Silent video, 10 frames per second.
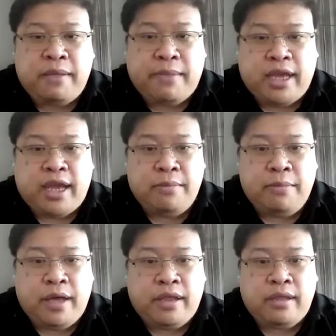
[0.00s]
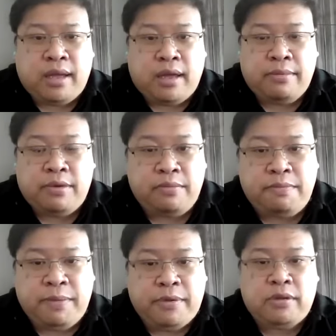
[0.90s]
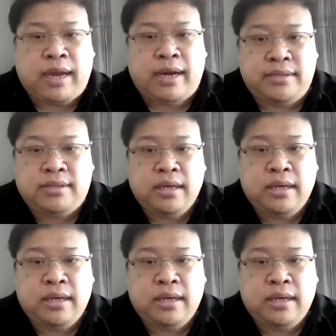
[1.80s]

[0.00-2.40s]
my time with people that is